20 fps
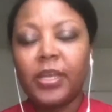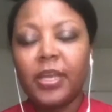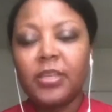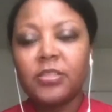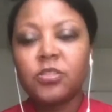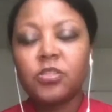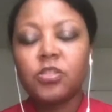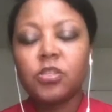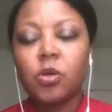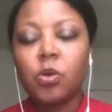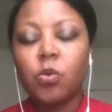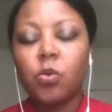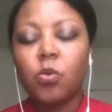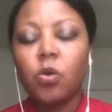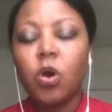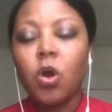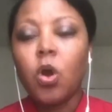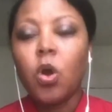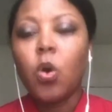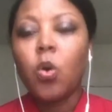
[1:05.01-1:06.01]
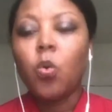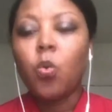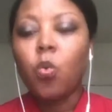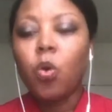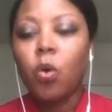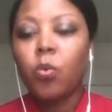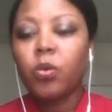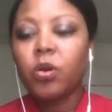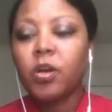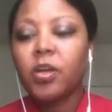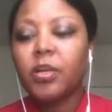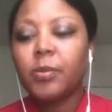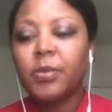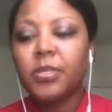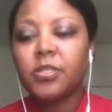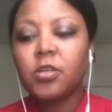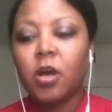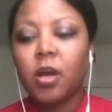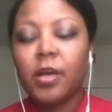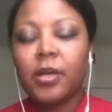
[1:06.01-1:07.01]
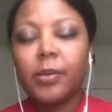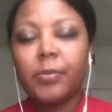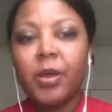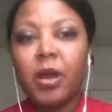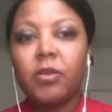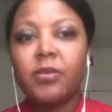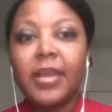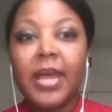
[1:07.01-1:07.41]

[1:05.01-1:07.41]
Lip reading: And so what we're going to be talking about